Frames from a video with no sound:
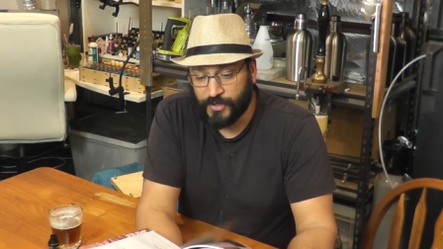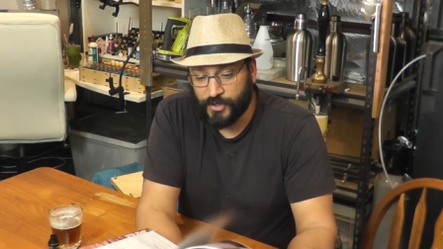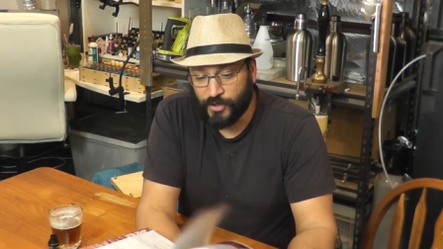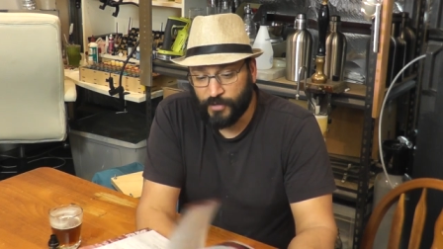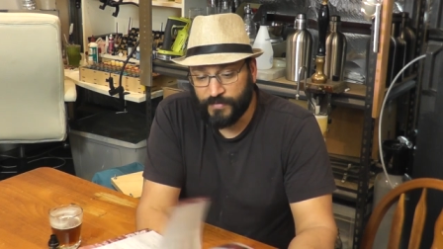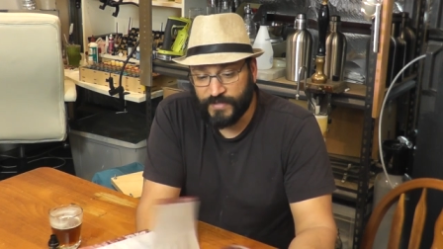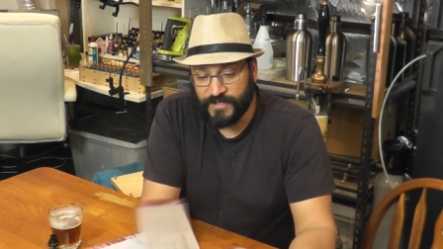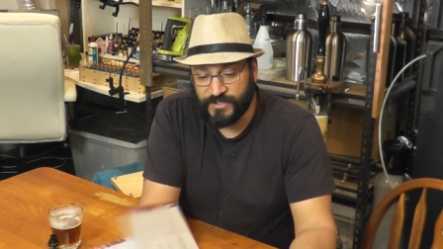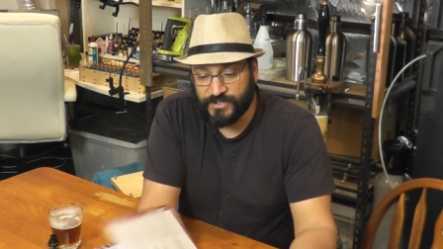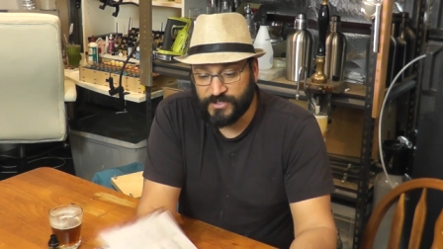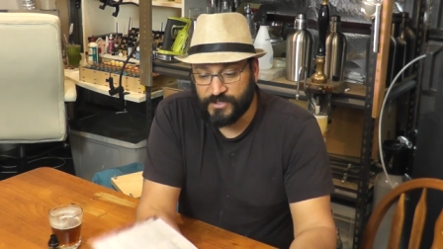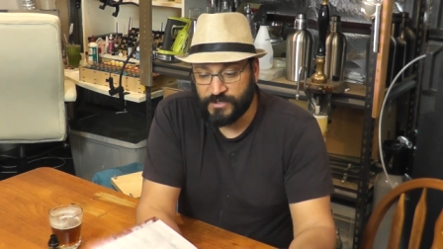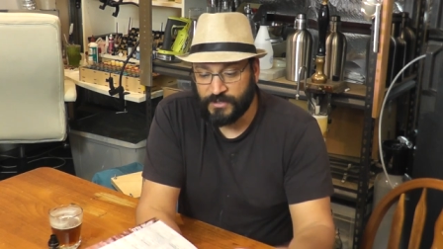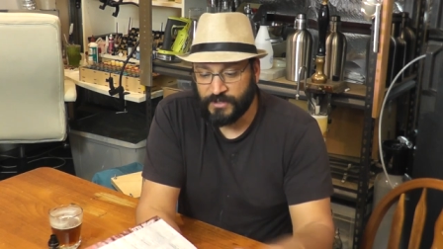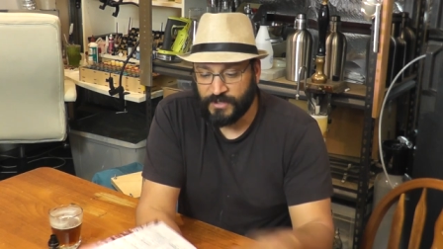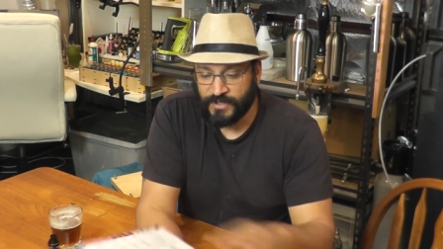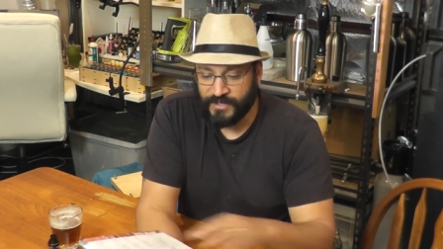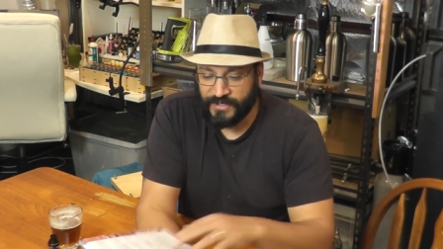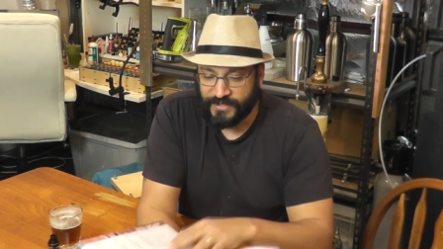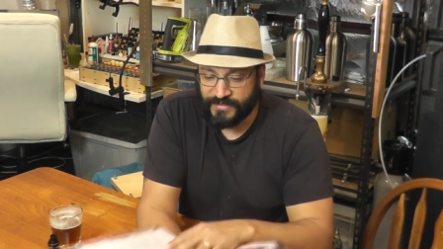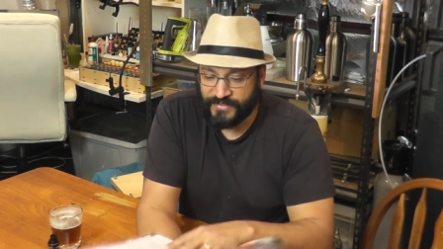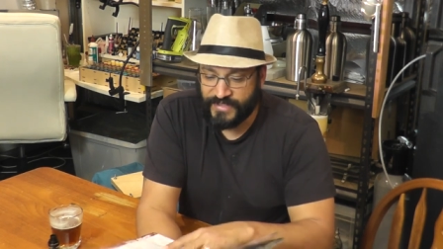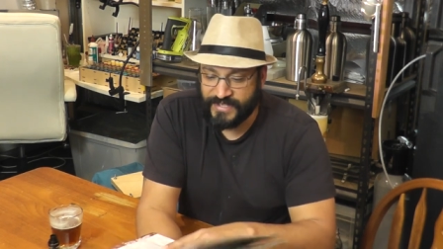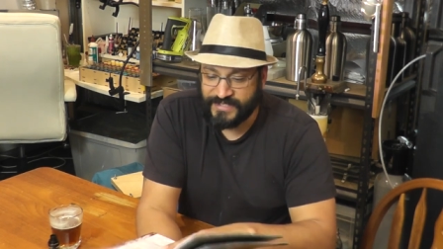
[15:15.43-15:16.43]
you know there's
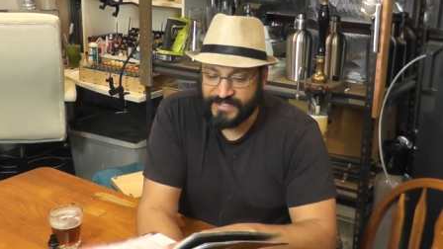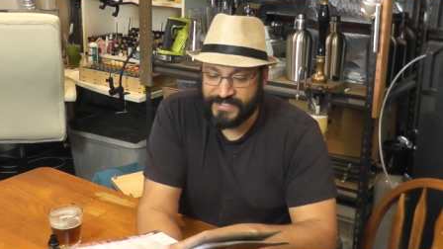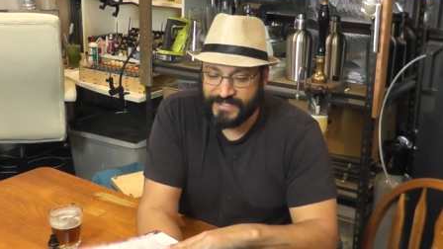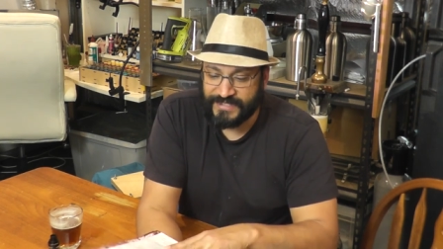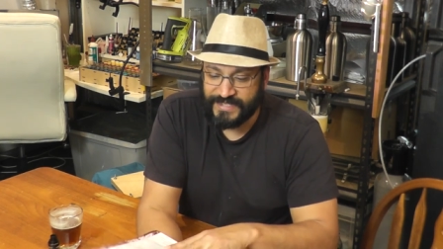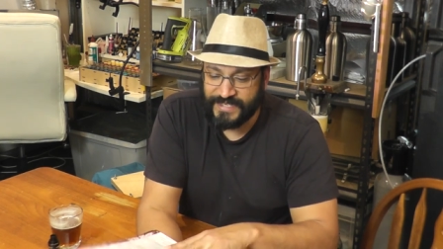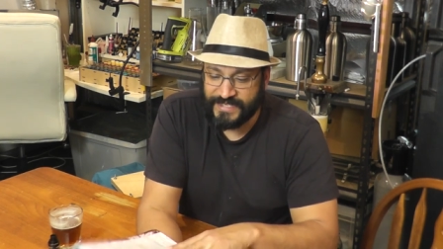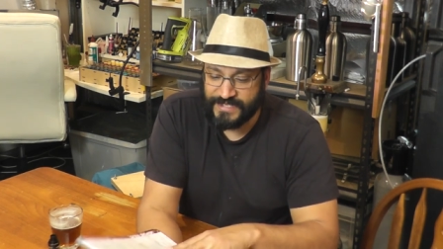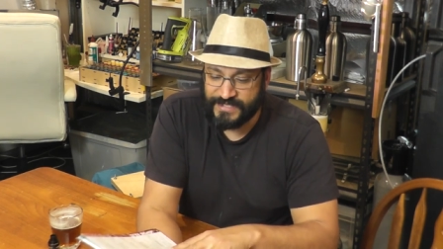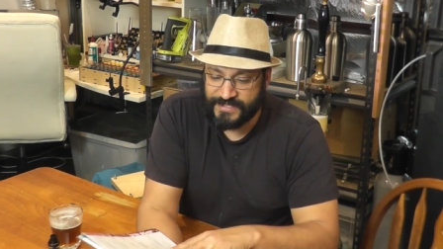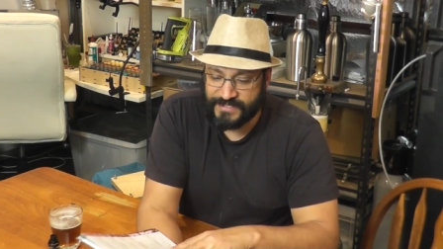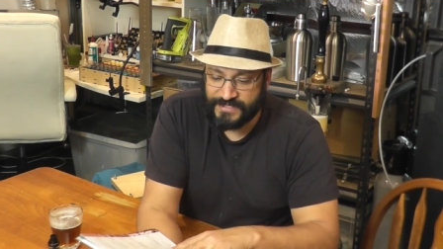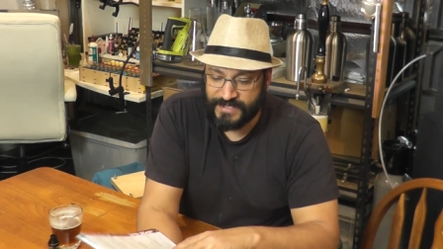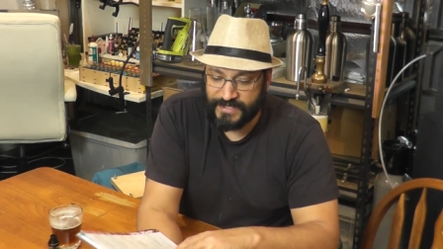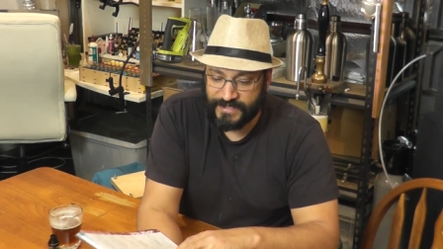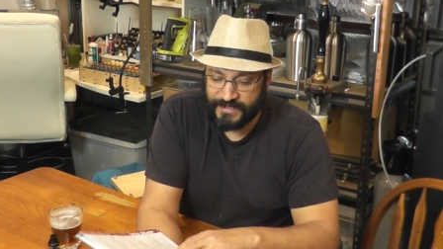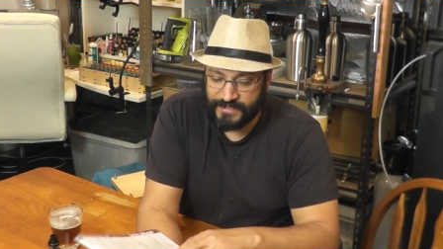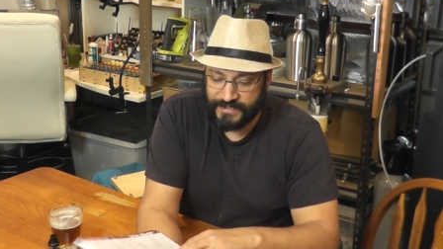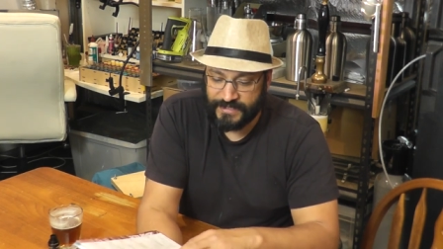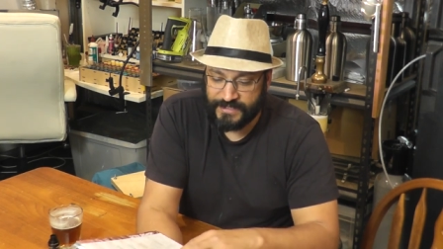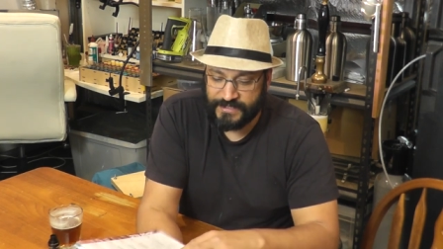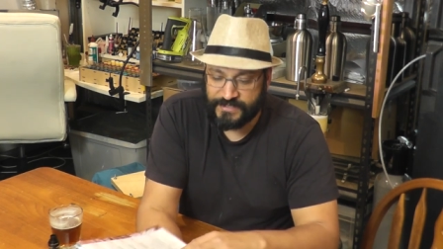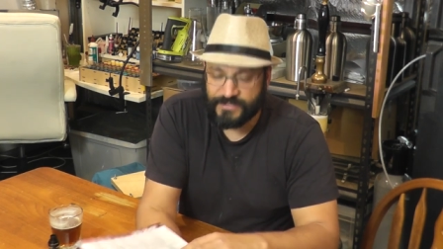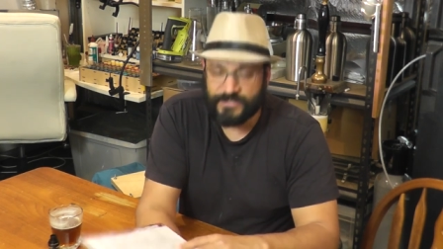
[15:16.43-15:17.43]
there's lists and
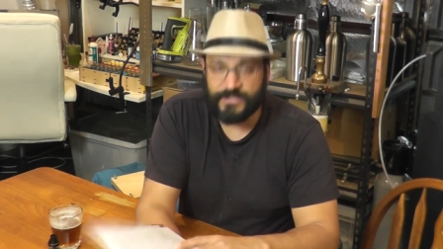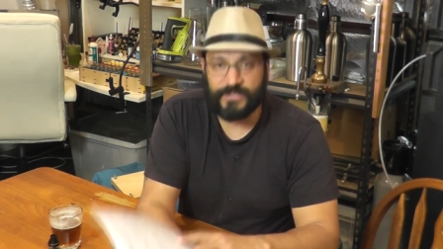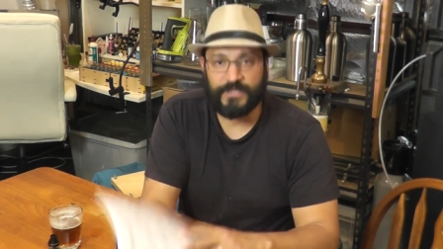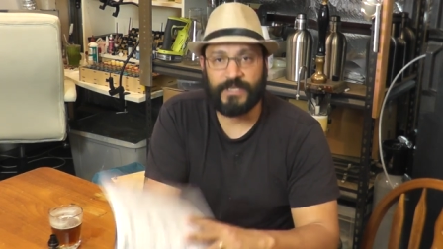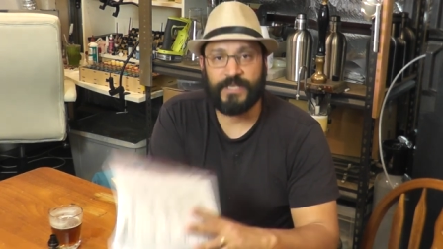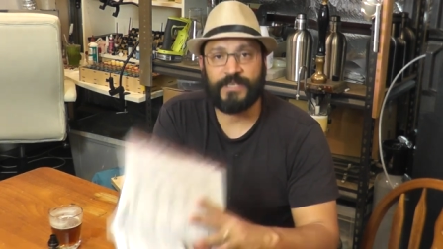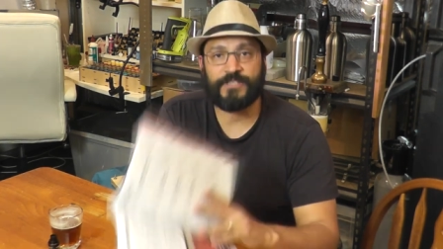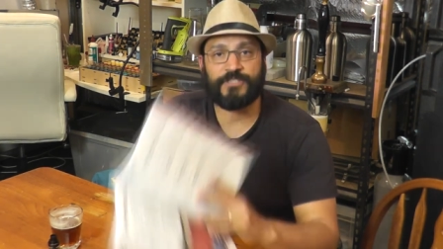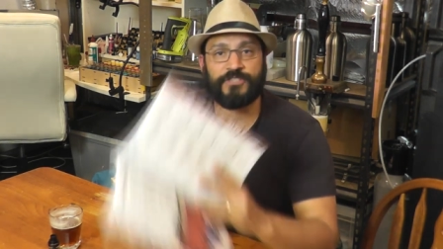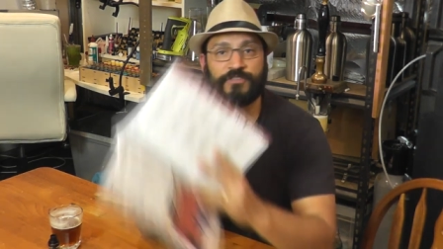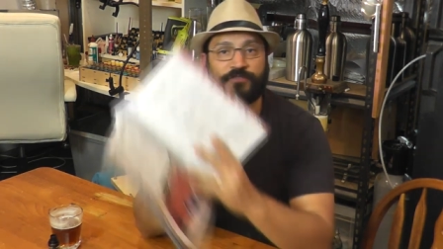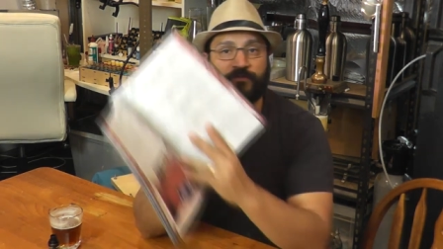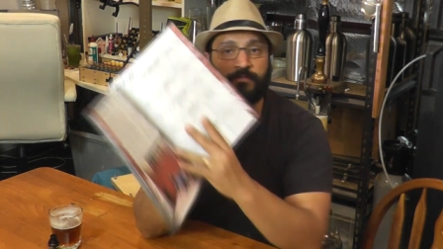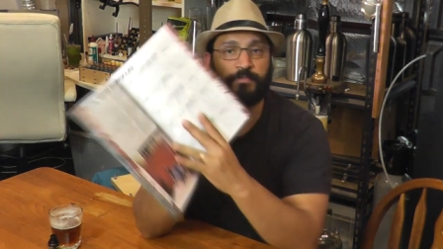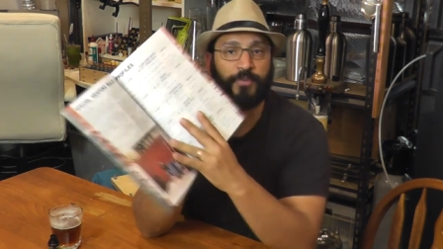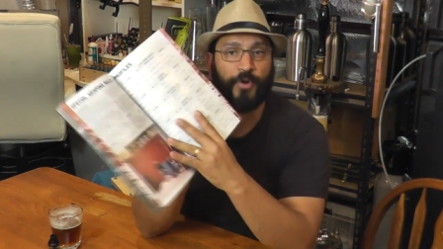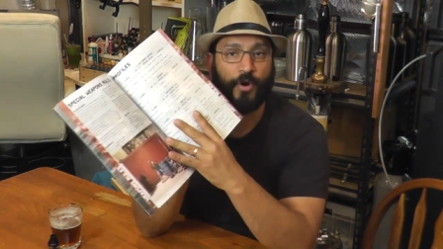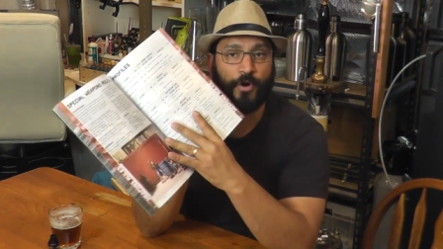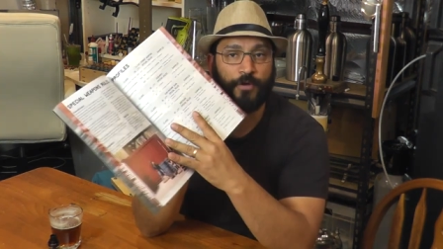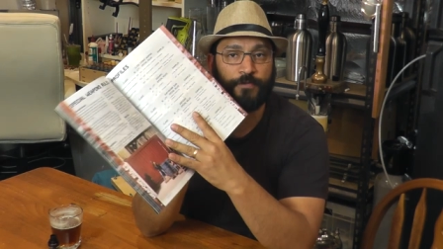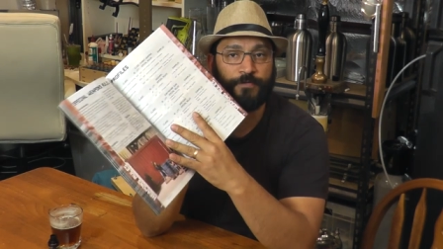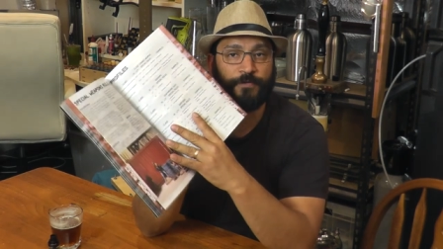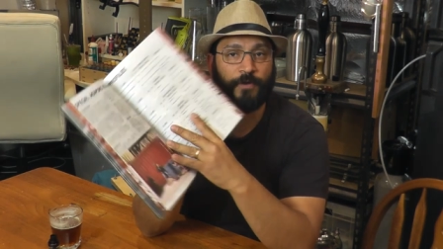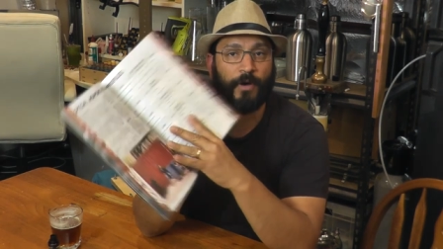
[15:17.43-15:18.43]
lists and lists of
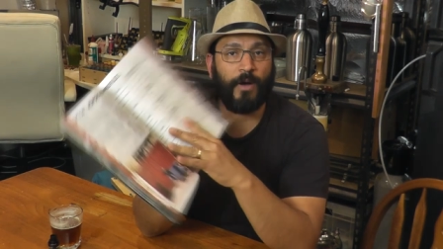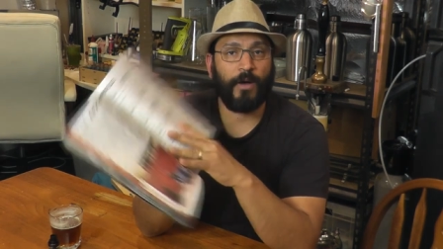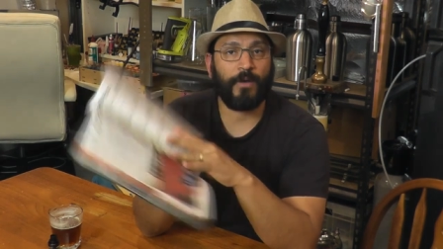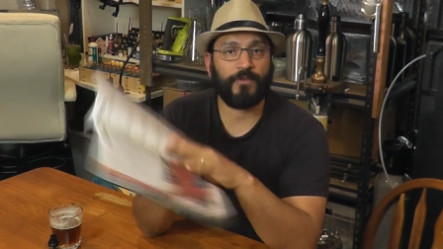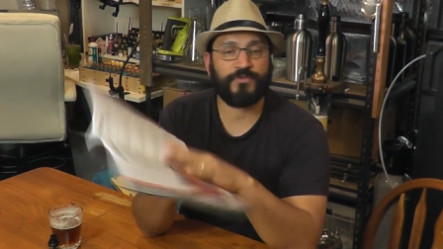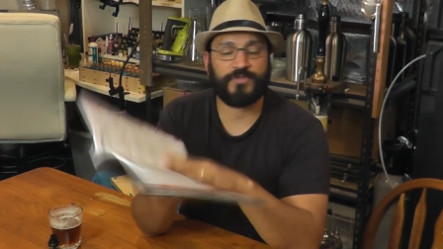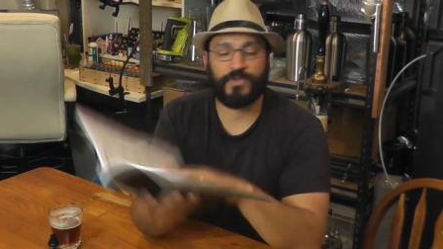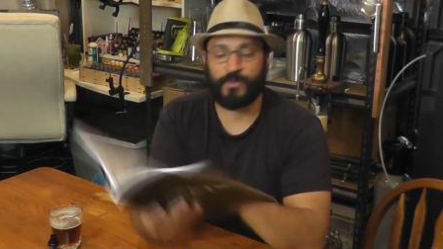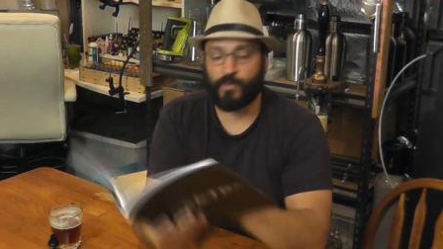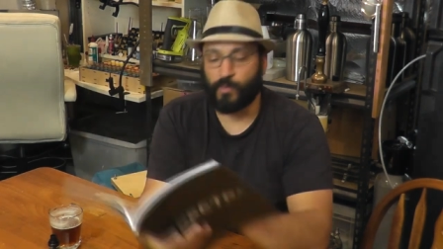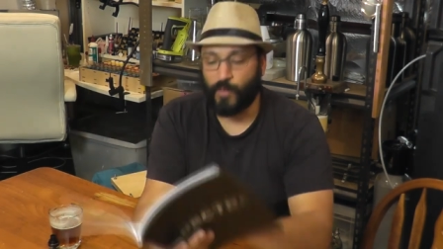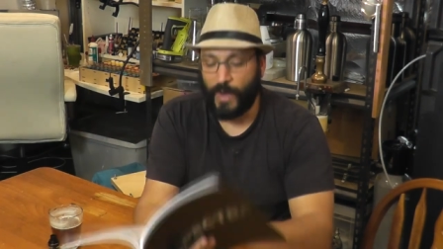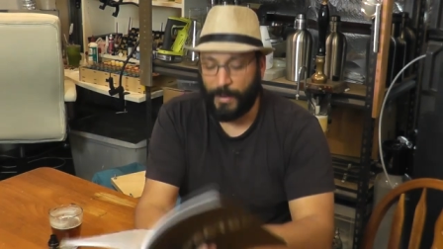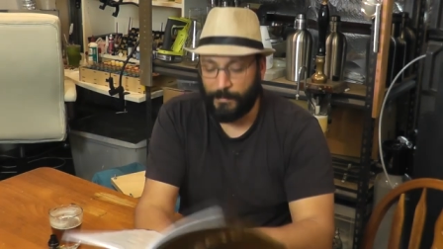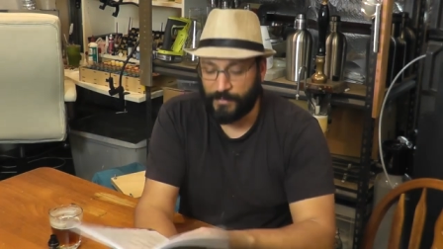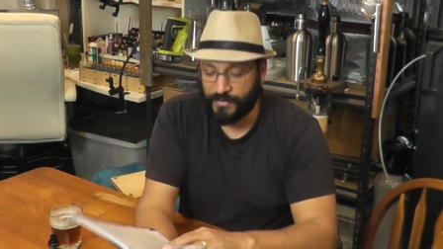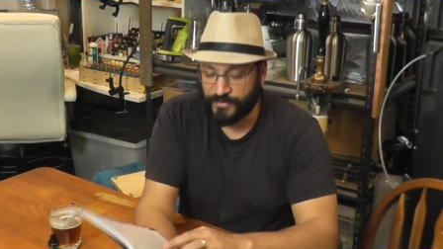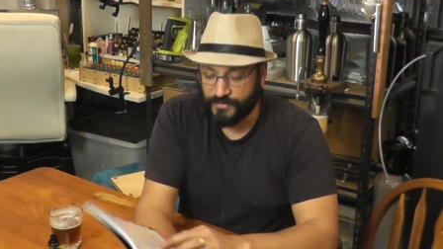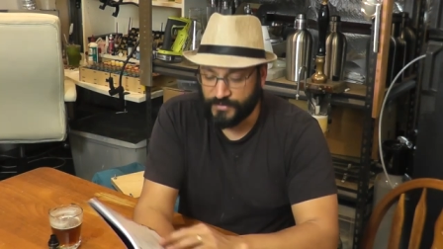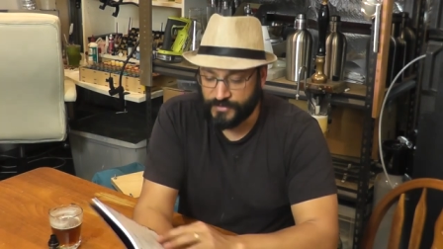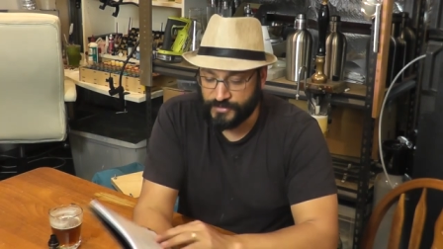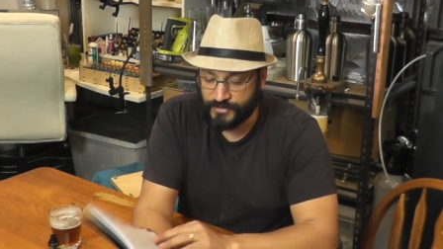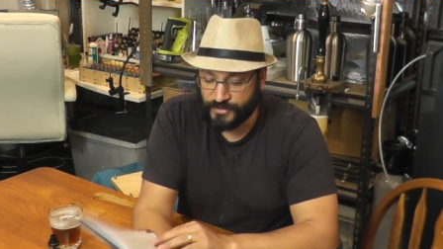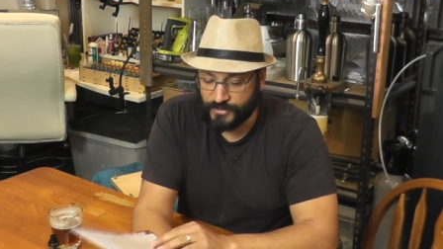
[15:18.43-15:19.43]
profiles and
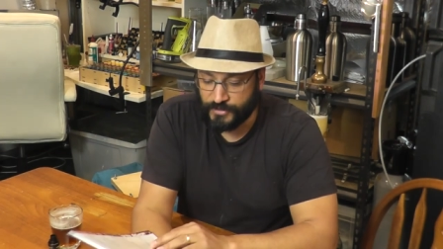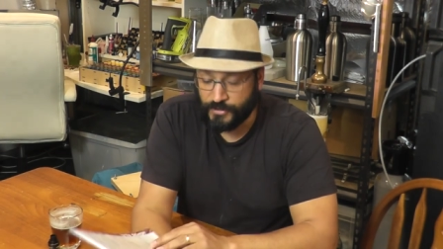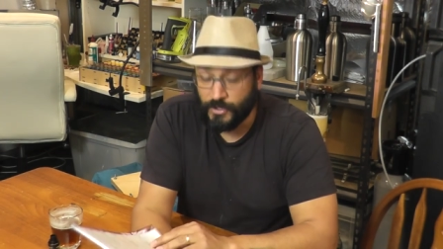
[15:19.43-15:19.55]
weapons,